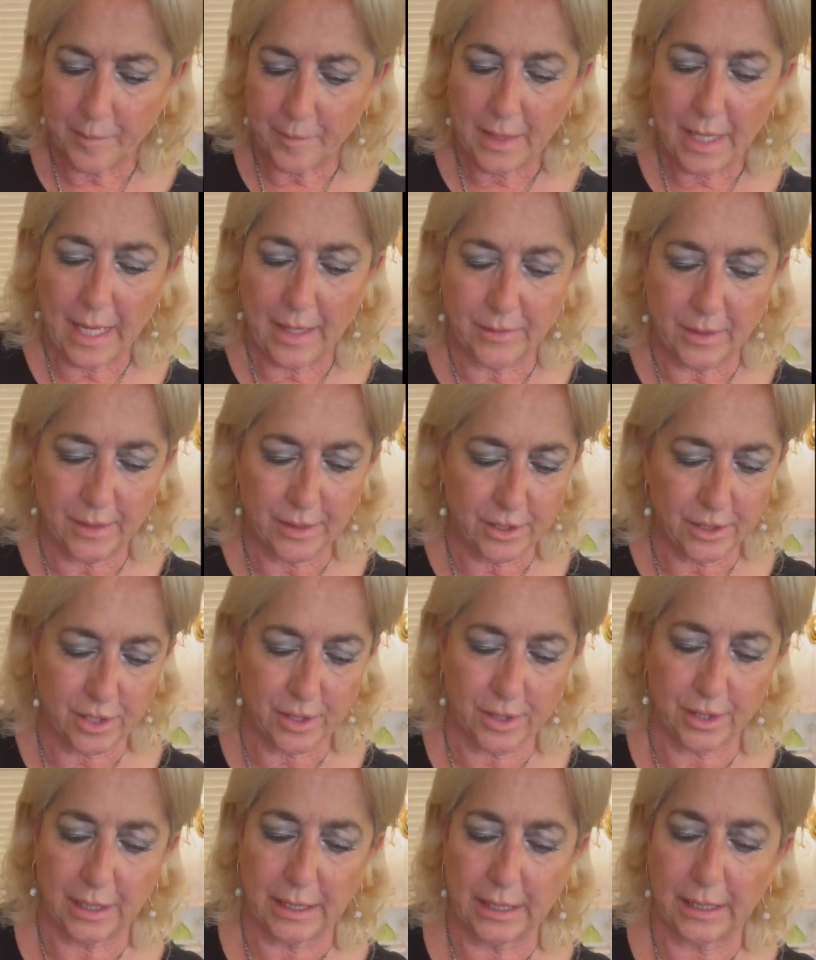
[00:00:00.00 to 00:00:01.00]
And this is
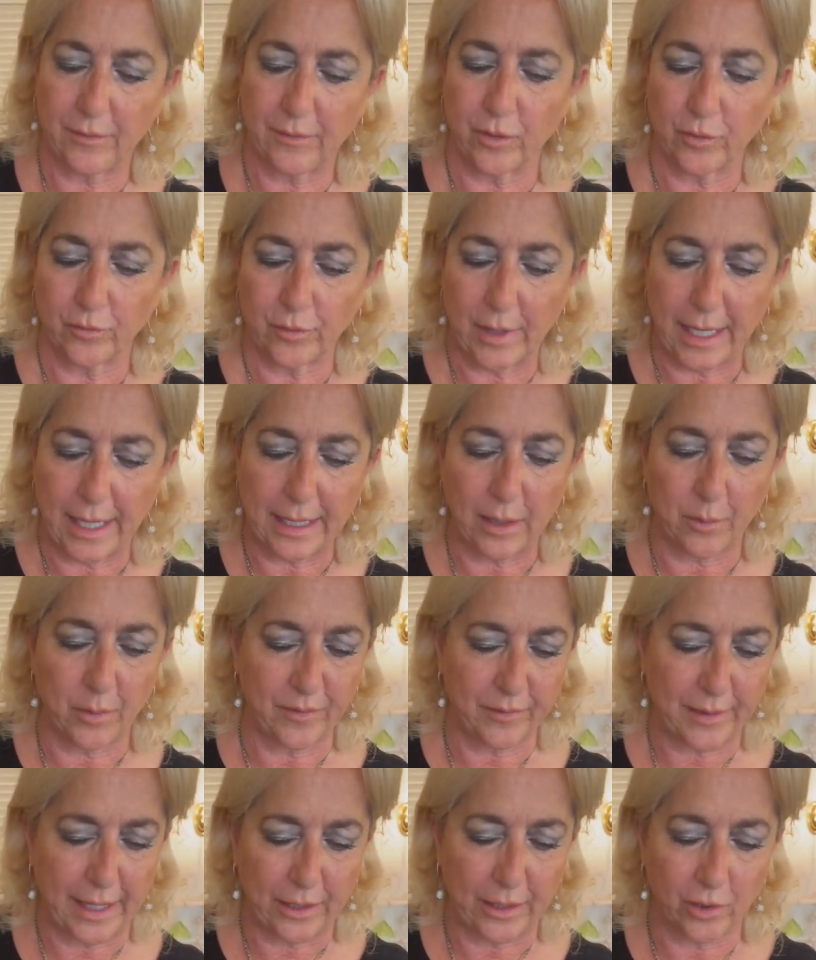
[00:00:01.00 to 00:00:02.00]
just gonna give the right, and we've
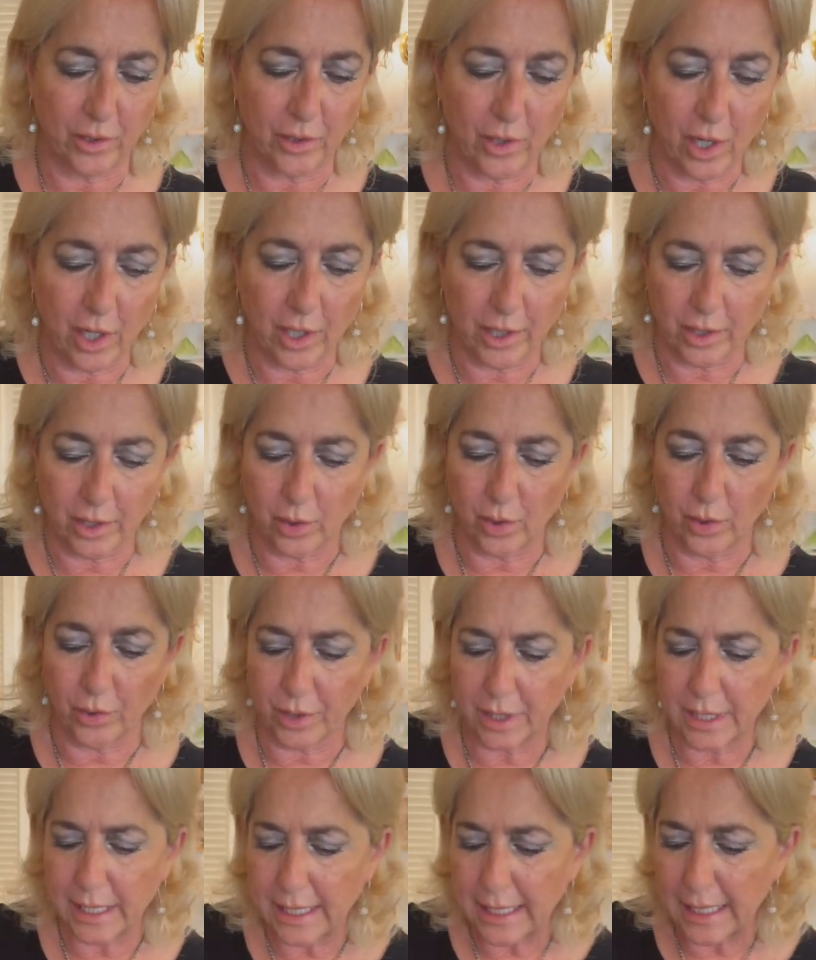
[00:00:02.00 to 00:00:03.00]
got our
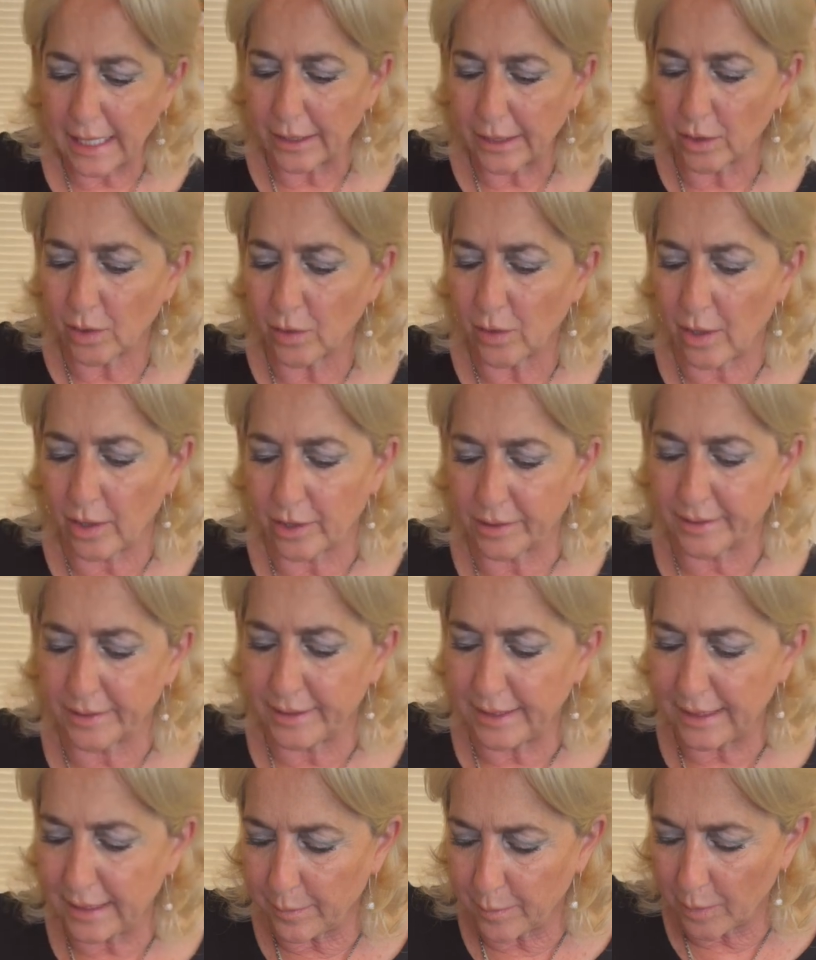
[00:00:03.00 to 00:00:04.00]
oregano, our
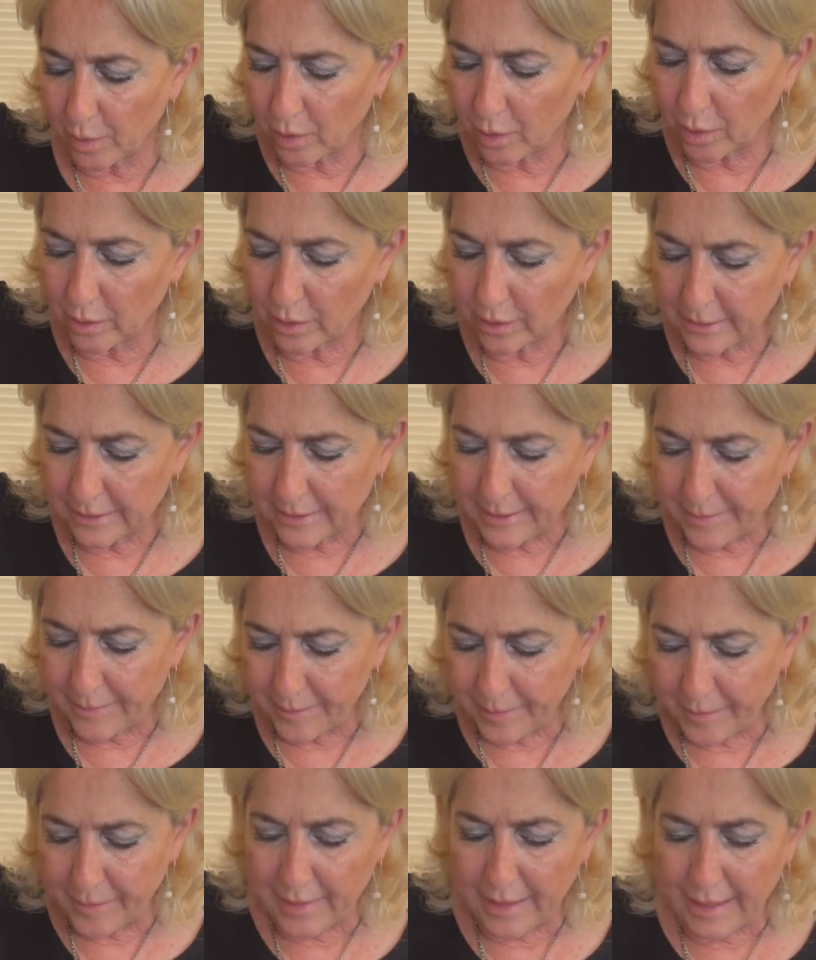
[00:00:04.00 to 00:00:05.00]
thyme,
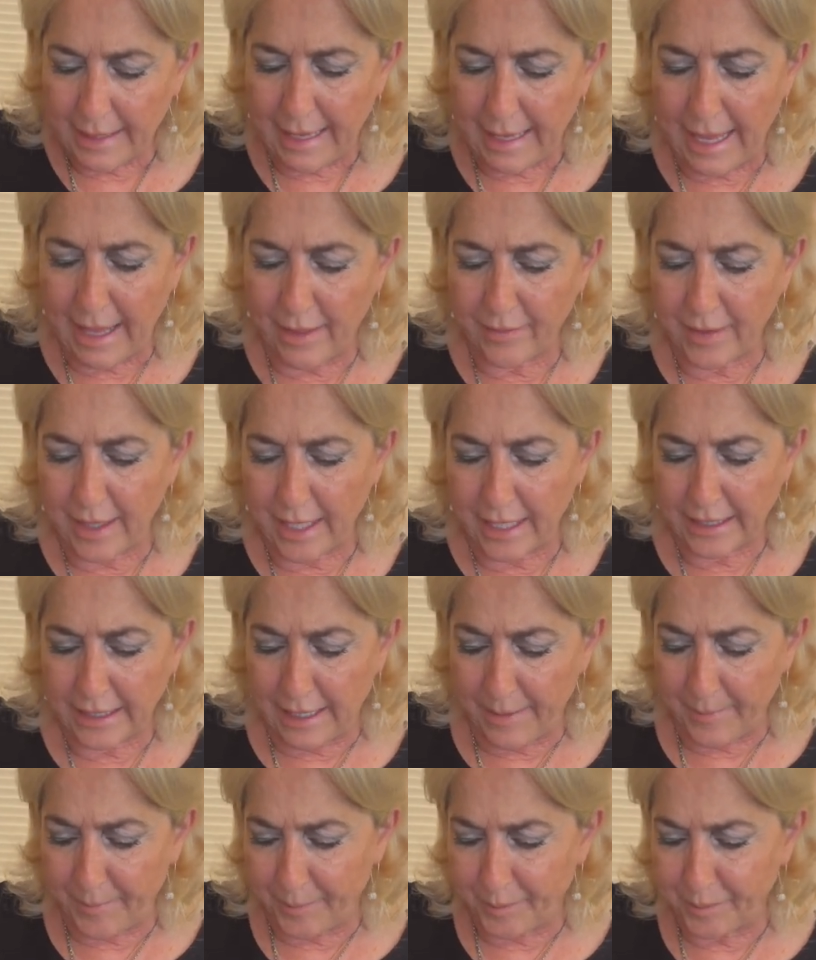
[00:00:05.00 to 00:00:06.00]
and then
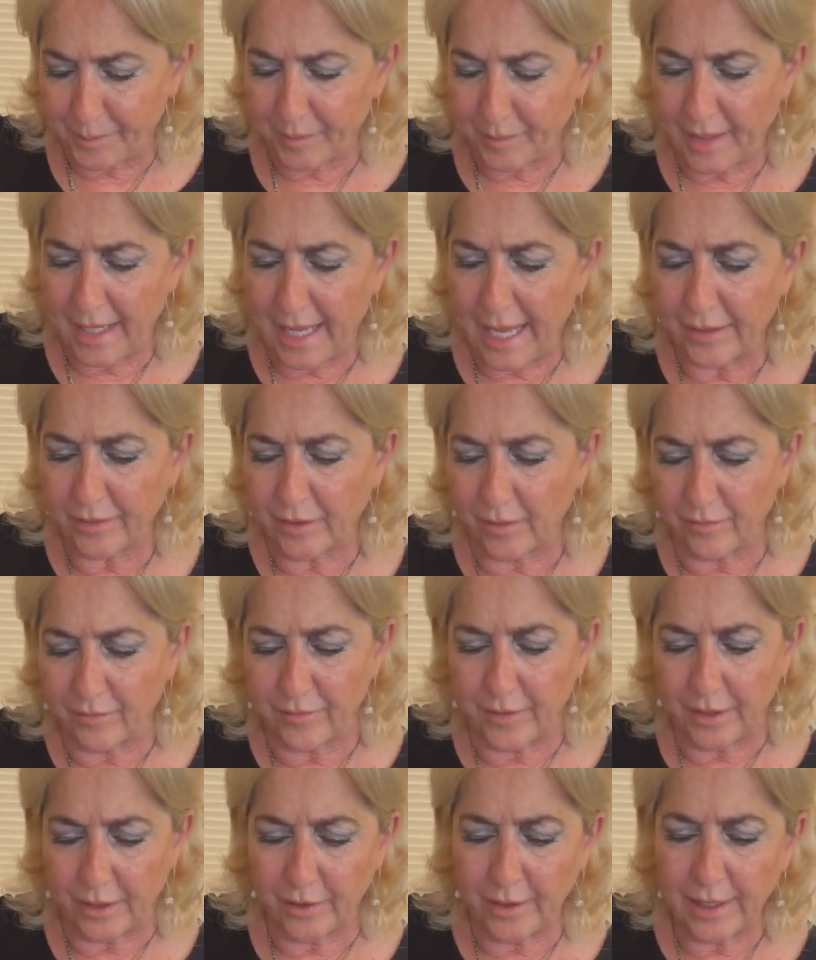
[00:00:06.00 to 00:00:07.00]
at the
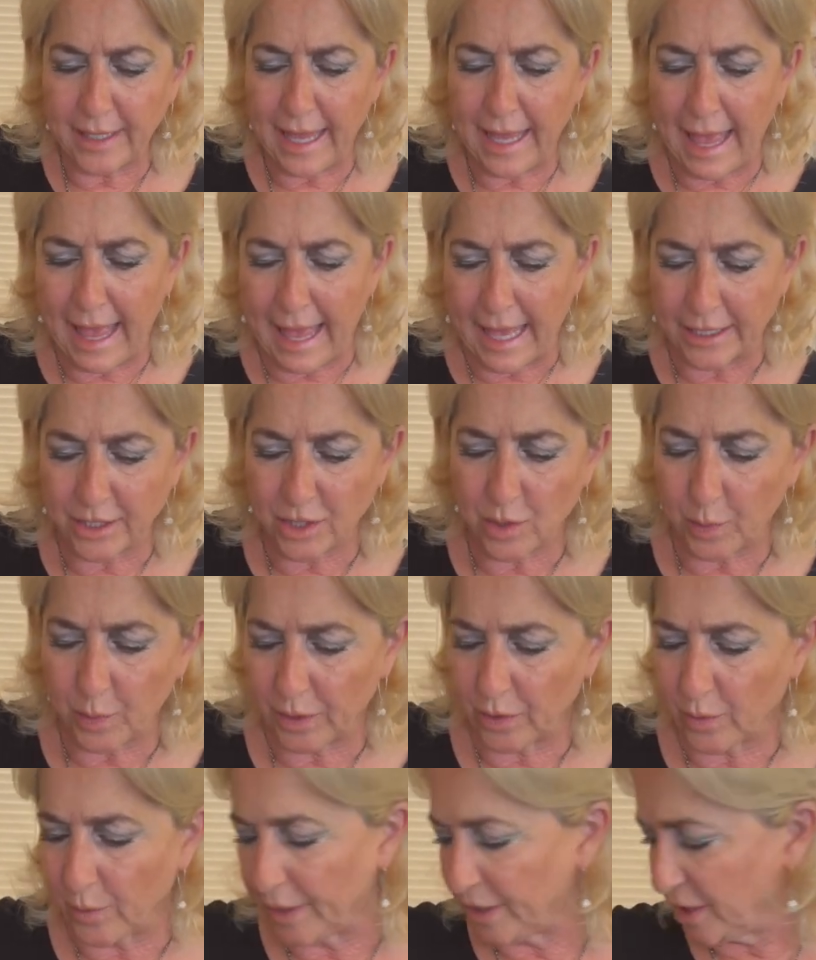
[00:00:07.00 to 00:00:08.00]
very end, we're
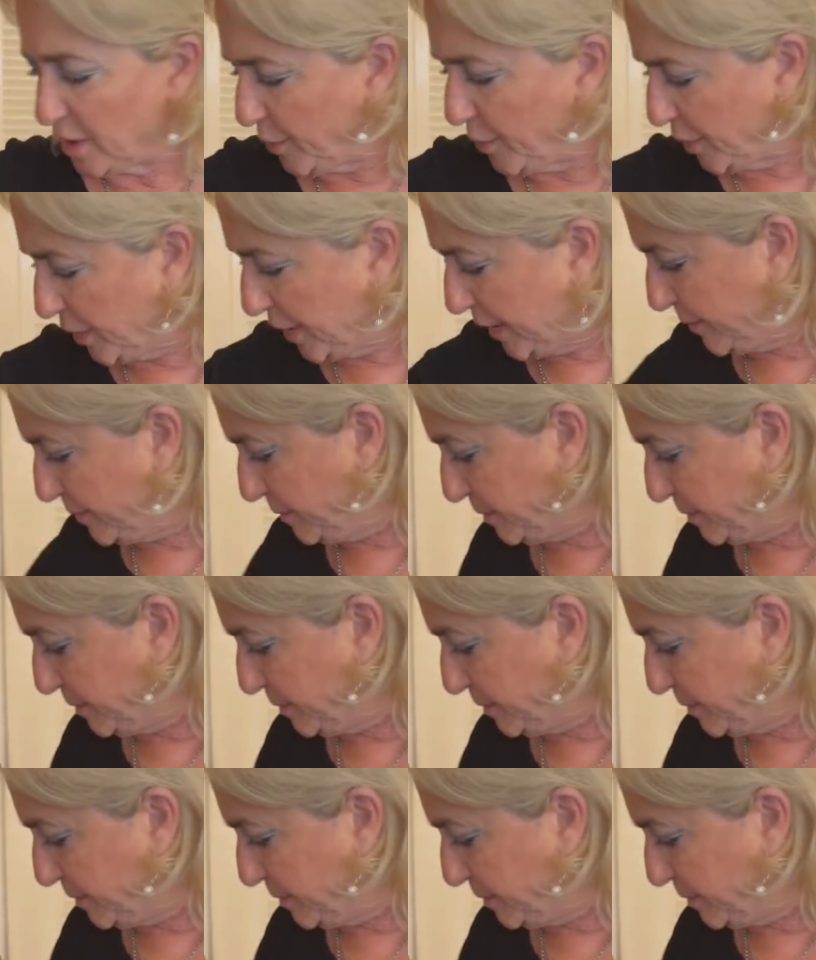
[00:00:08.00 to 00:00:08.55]
going to put